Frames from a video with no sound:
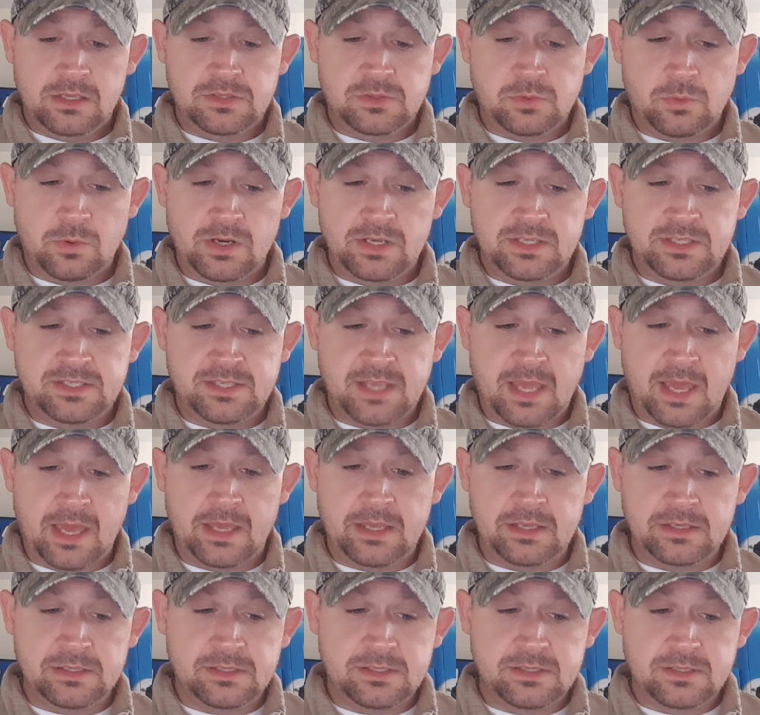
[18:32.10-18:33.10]
where it
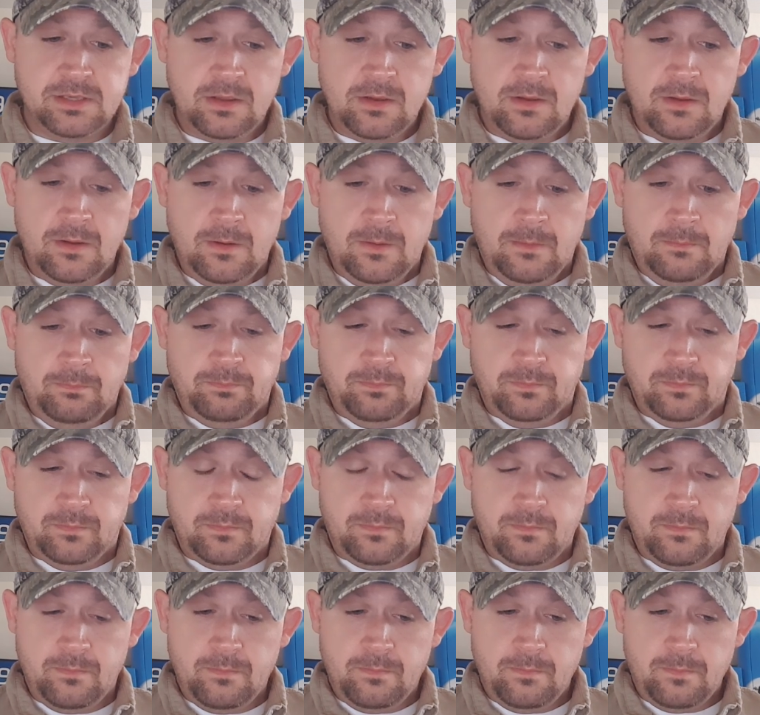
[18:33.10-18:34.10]
says
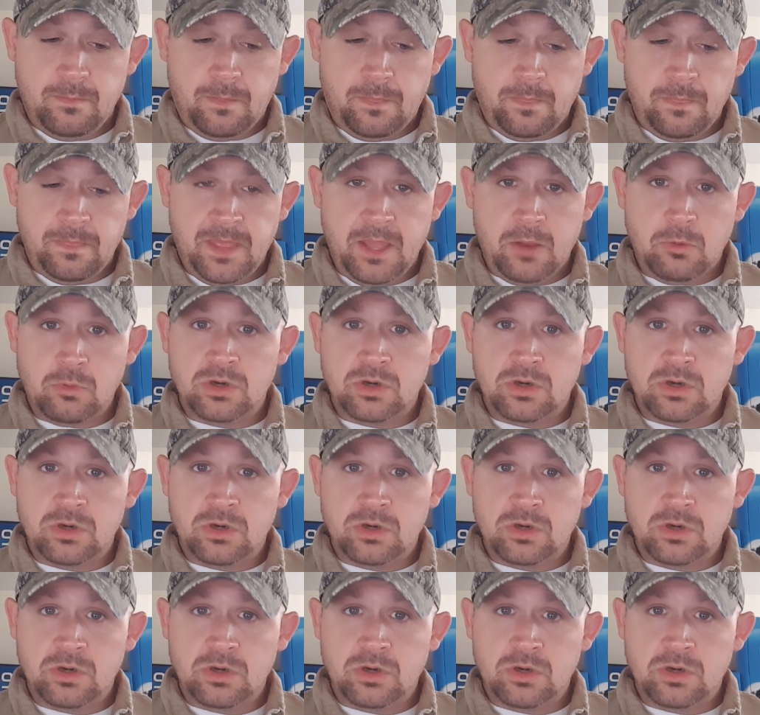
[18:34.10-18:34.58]
they